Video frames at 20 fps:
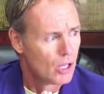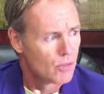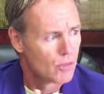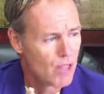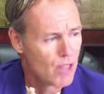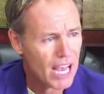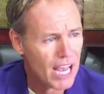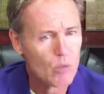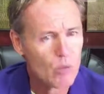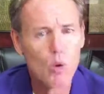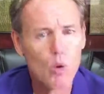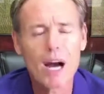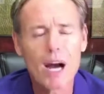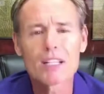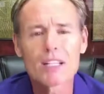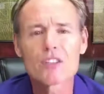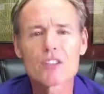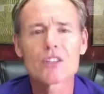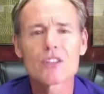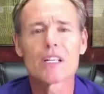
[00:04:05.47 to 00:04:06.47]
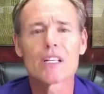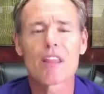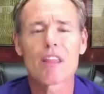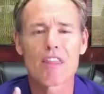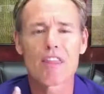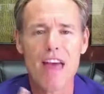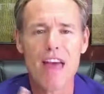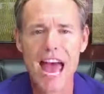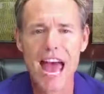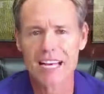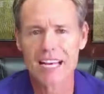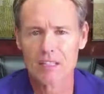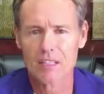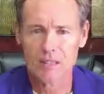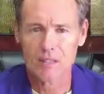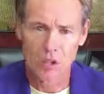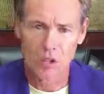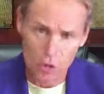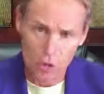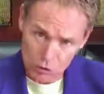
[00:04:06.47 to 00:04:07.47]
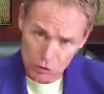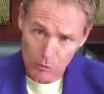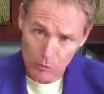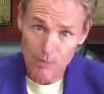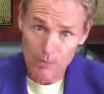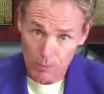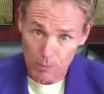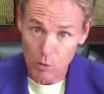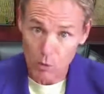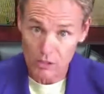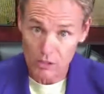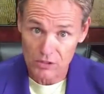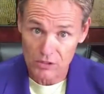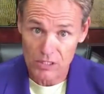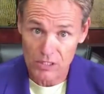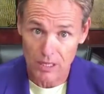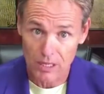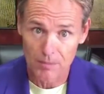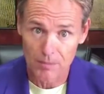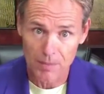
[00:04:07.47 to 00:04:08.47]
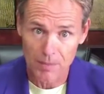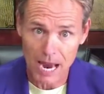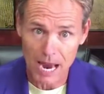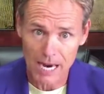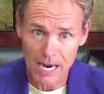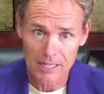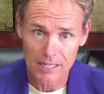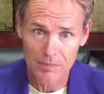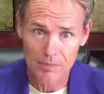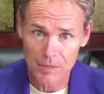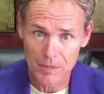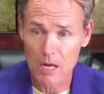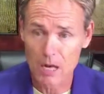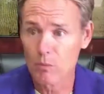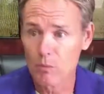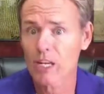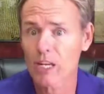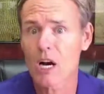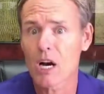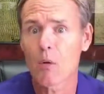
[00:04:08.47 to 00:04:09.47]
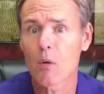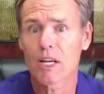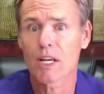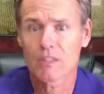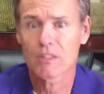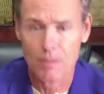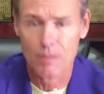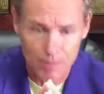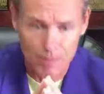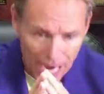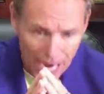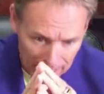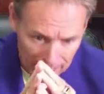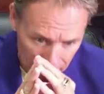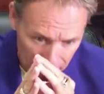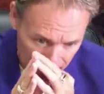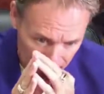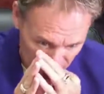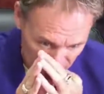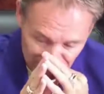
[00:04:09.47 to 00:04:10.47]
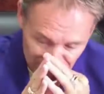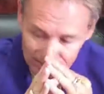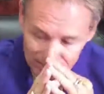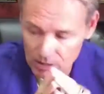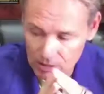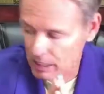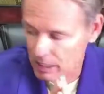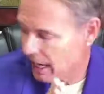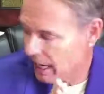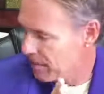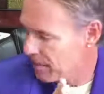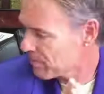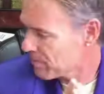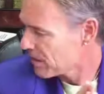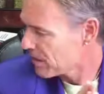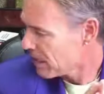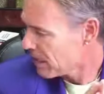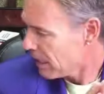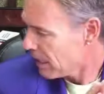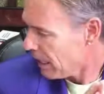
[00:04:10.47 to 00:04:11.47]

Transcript: Then once those reports come back, then we go into bottling, okay?